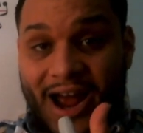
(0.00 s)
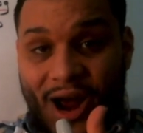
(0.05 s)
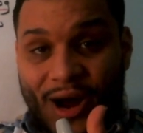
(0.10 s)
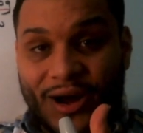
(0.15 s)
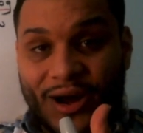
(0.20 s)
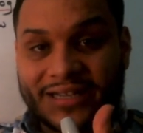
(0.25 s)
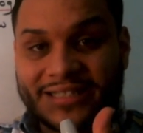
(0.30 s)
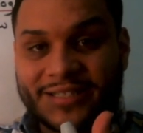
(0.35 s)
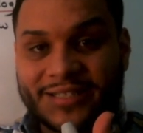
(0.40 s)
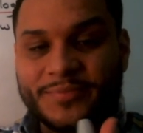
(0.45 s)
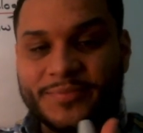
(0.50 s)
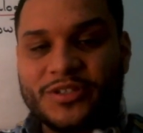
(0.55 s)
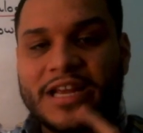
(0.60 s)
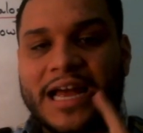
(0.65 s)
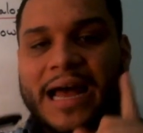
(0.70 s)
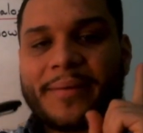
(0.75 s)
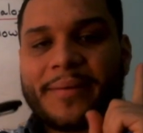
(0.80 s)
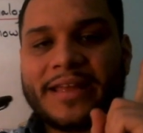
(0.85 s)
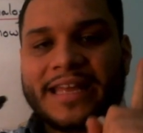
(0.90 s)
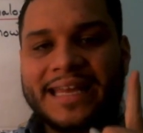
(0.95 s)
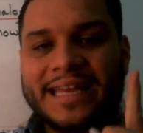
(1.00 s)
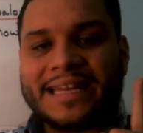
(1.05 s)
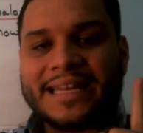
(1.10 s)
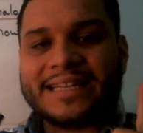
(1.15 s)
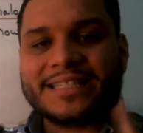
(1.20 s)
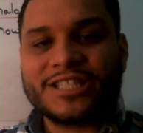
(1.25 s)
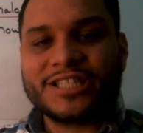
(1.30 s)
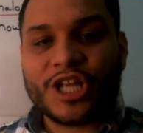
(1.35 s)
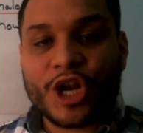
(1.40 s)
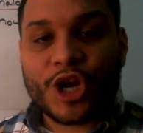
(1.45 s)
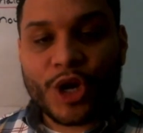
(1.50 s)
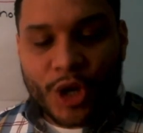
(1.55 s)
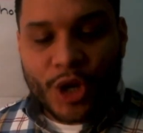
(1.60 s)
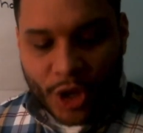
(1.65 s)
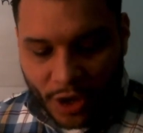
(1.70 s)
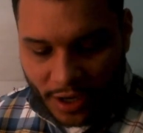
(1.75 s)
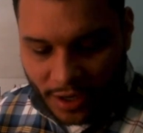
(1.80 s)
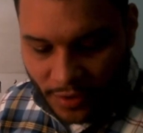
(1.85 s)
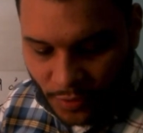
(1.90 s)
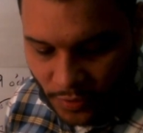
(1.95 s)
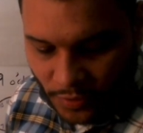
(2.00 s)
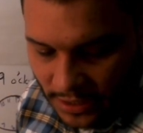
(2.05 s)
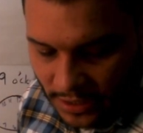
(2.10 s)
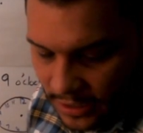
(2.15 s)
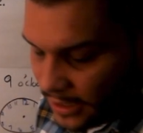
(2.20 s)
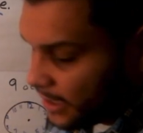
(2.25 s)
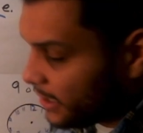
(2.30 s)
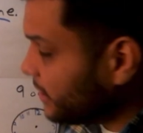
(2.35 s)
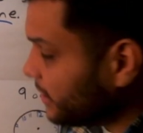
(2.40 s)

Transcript: Awesome job. It is the long one.